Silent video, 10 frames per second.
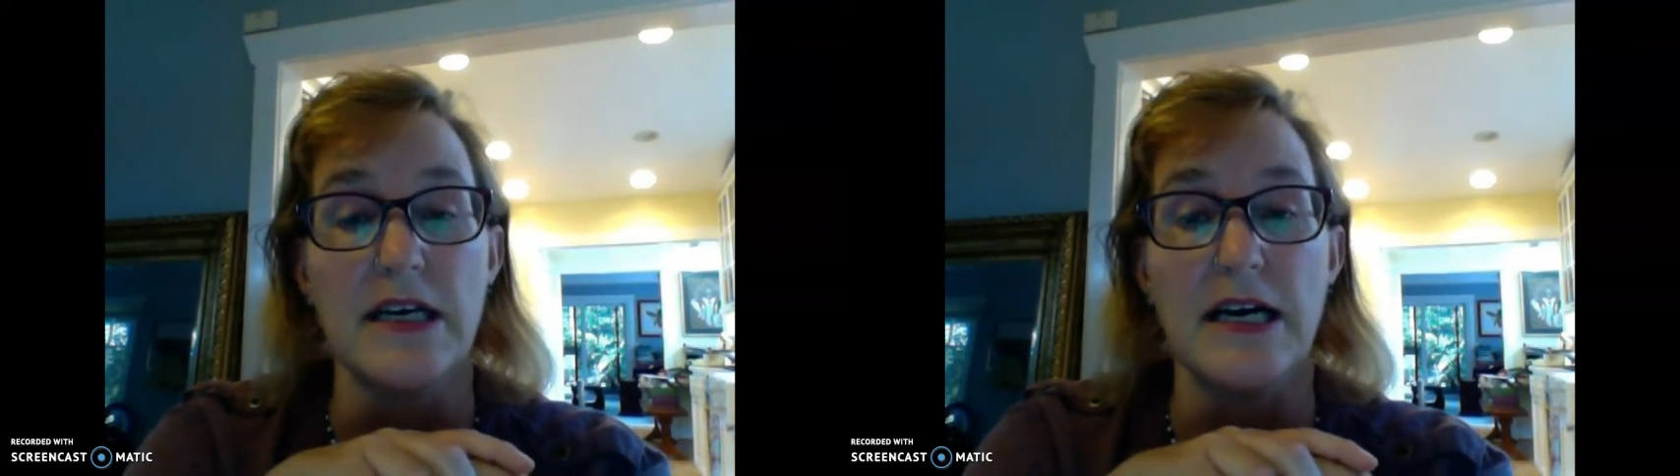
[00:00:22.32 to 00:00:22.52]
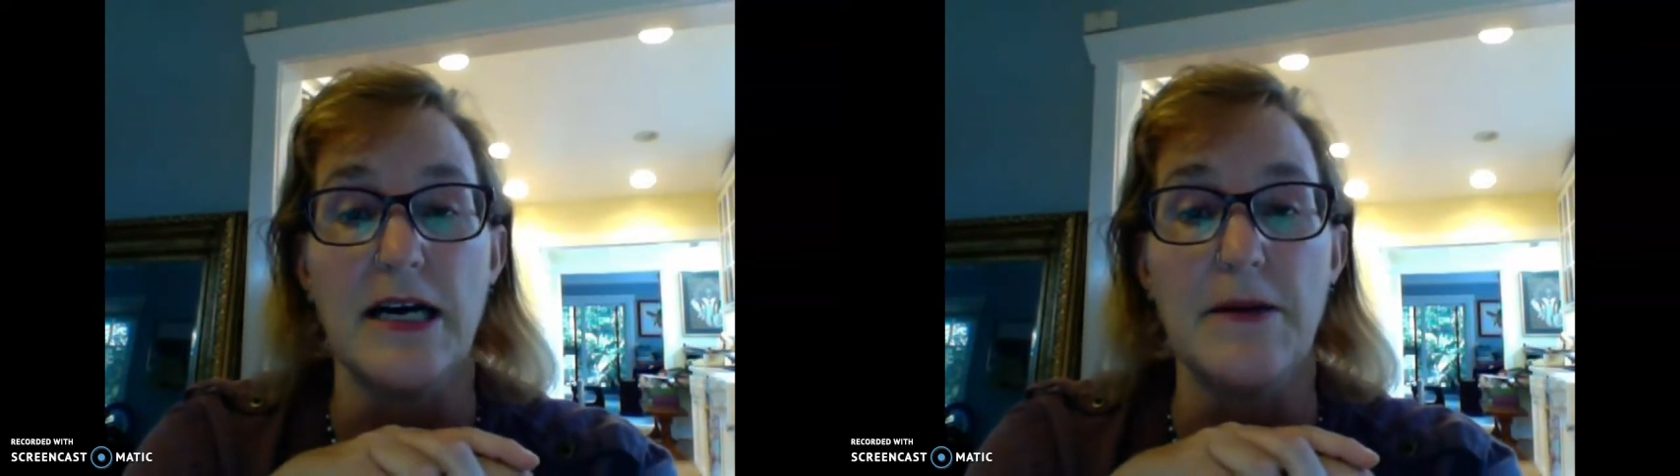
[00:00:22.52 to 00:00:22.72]

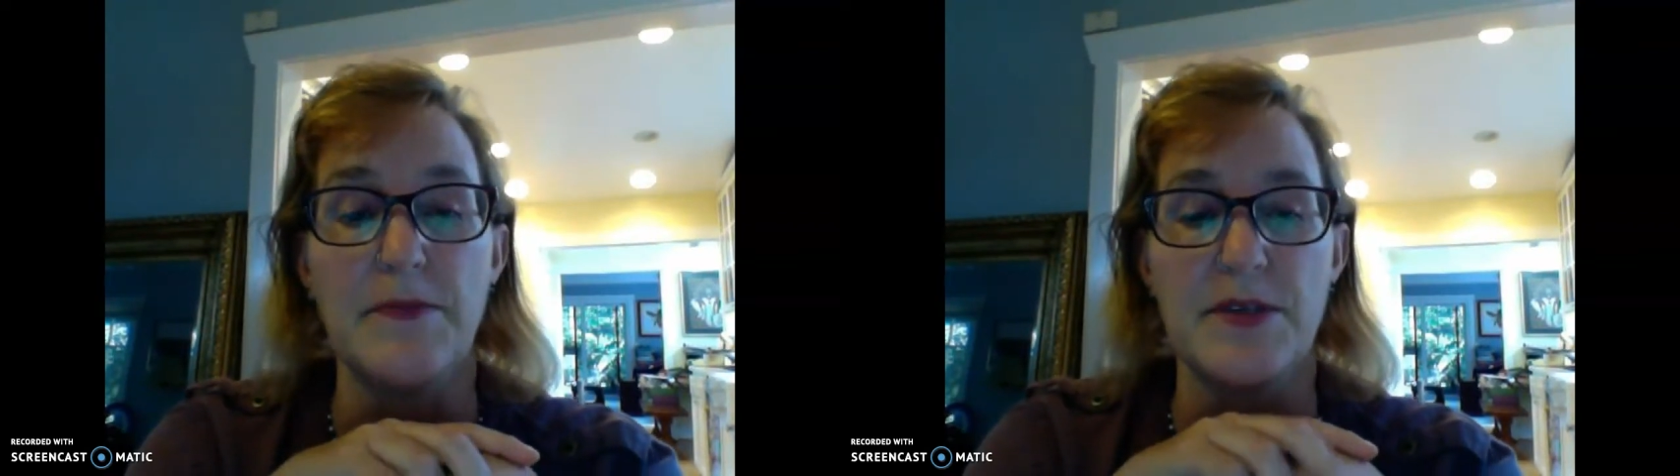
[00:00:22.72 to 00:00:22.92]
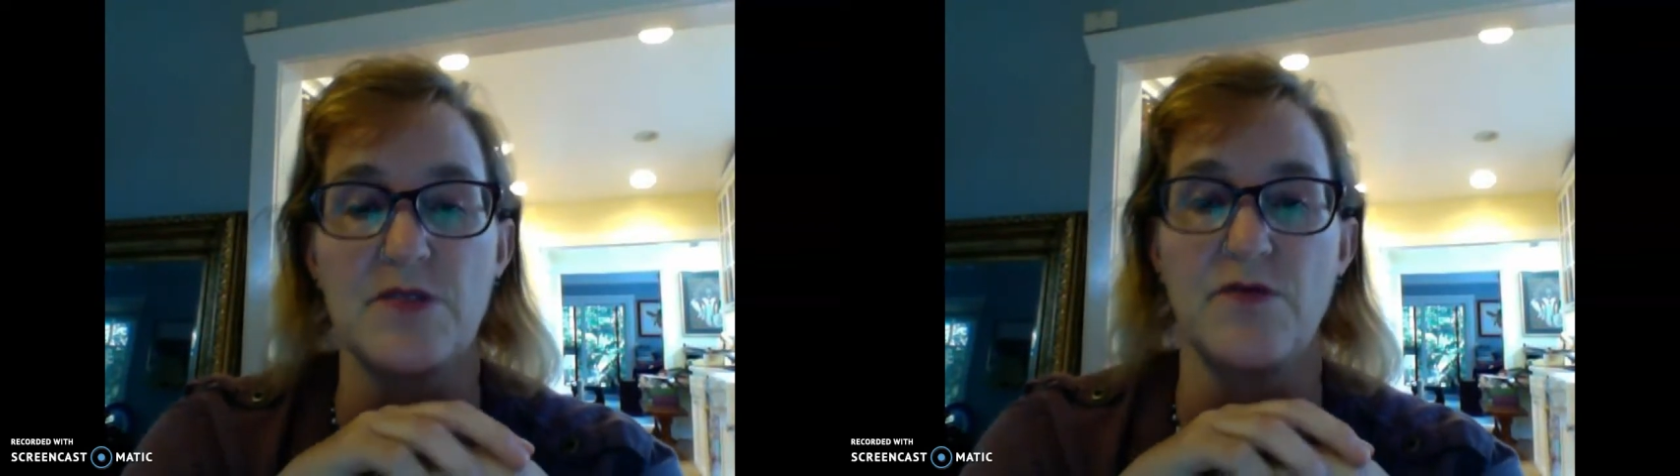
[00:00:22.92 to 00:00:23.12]

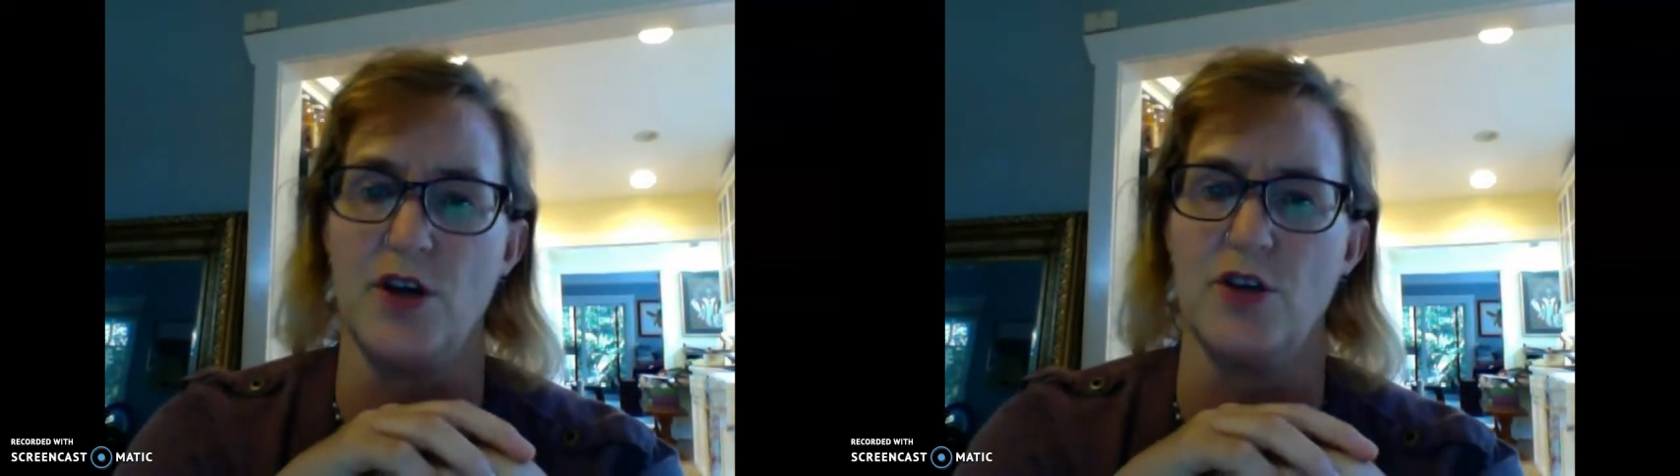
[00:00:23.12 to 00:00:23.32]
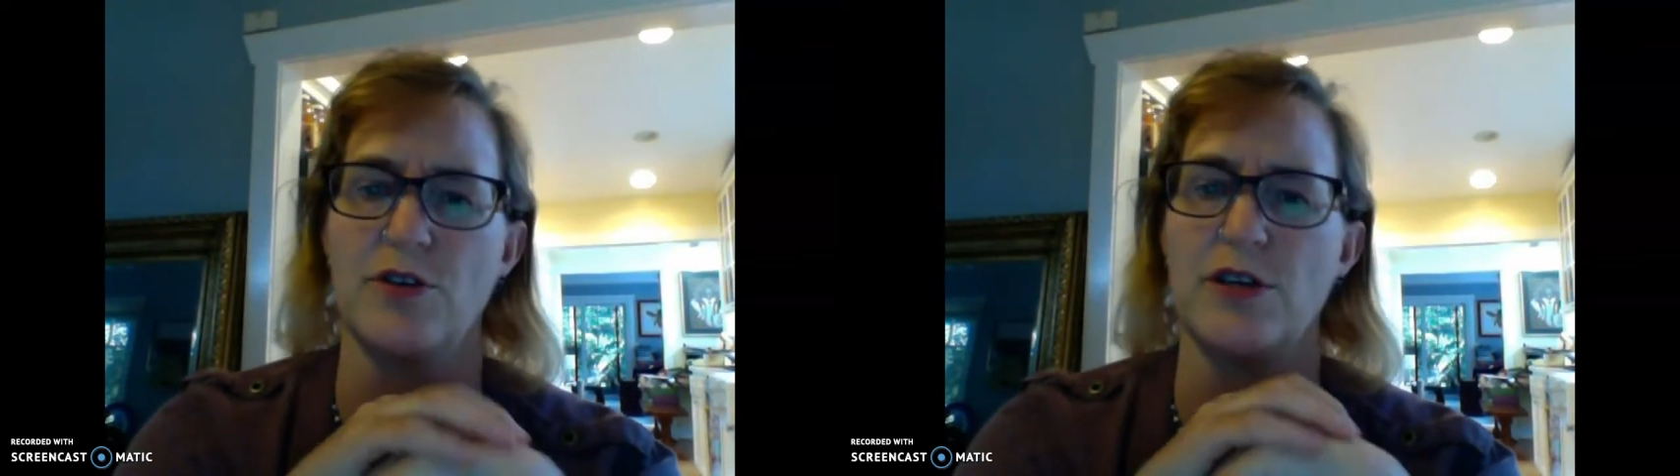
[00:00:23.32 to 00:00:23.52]
This is a
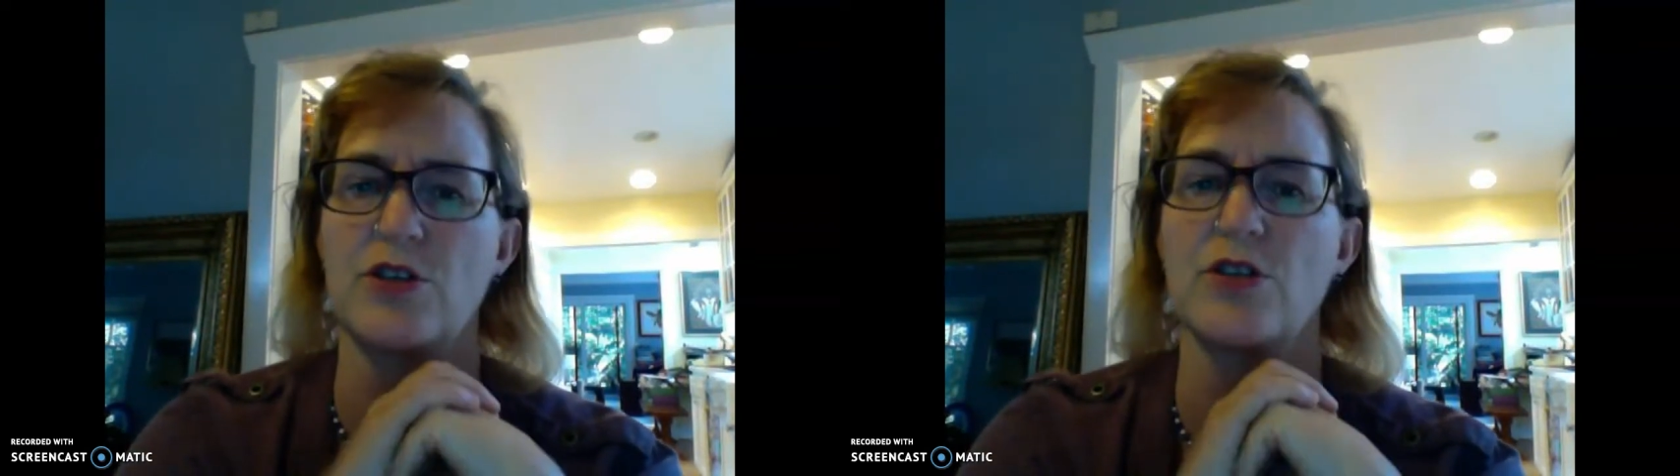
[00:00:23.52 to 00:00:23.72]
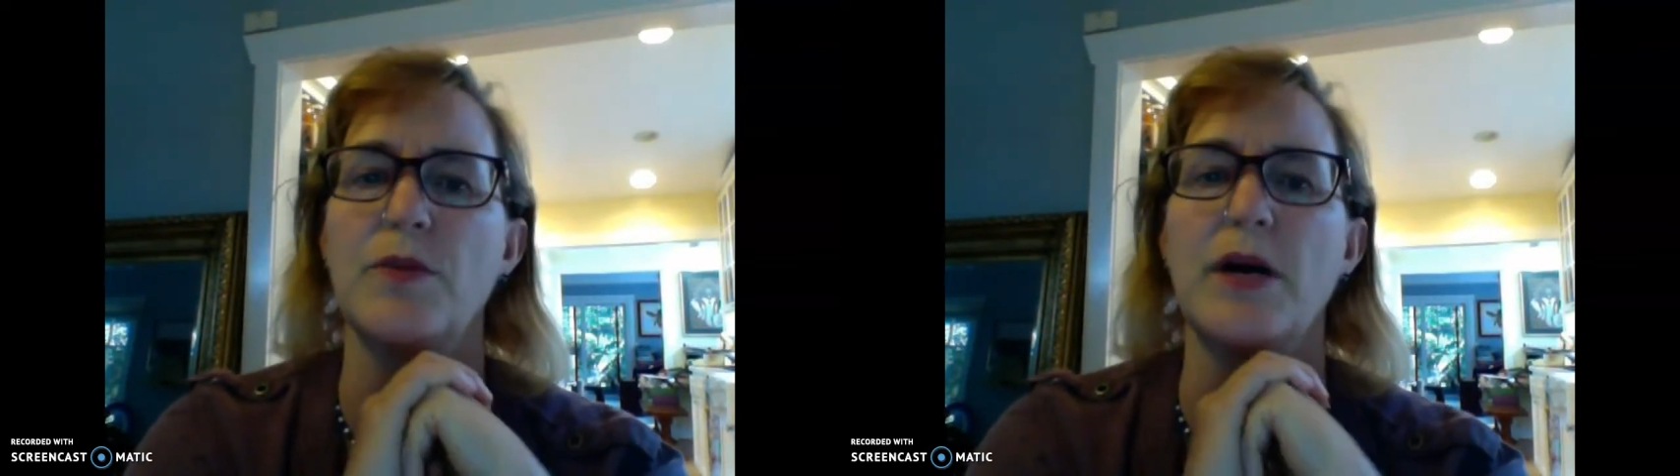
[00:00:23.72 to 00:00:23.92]
very
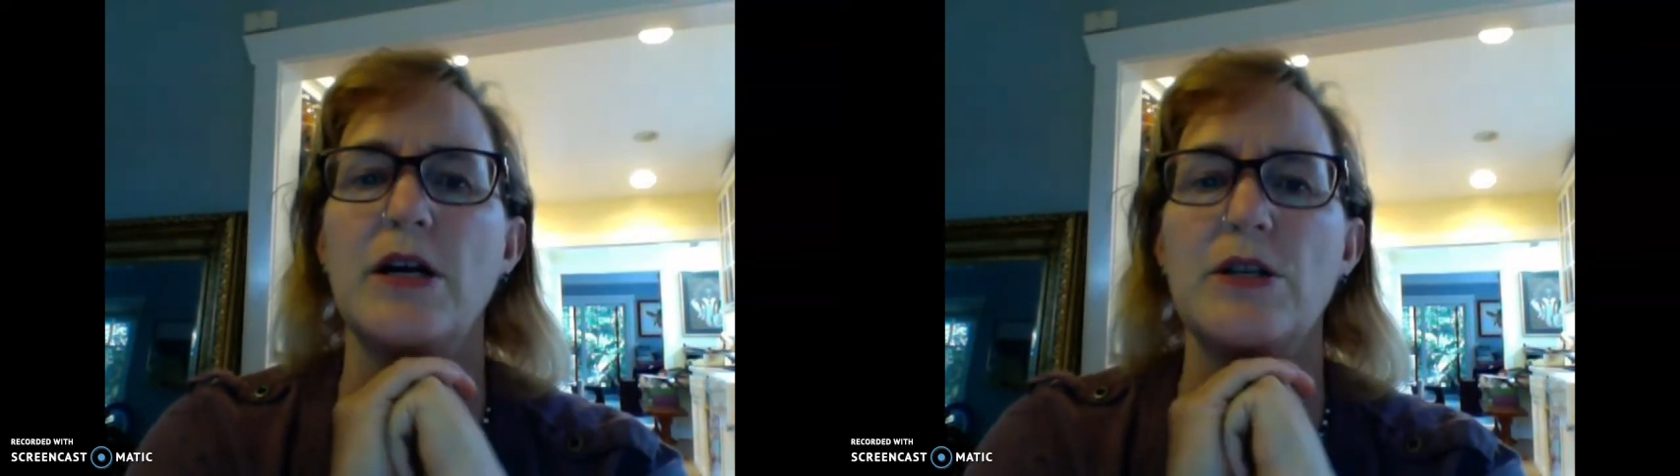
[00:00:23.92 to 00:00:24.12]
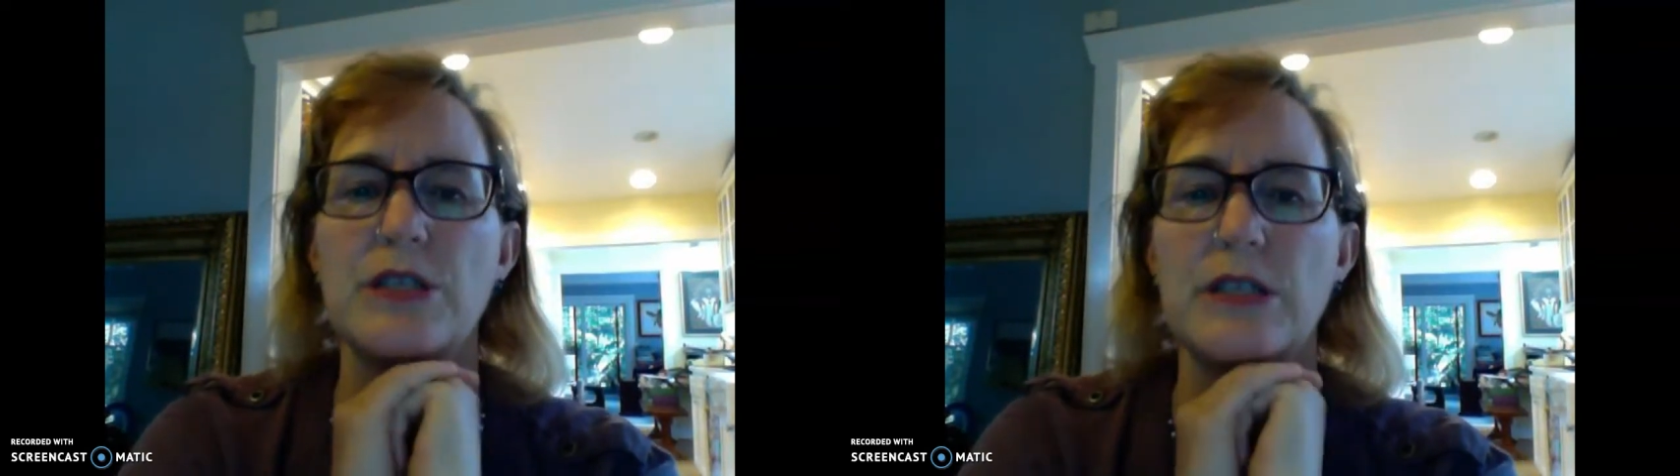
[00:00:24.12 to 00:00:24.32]
traditional biology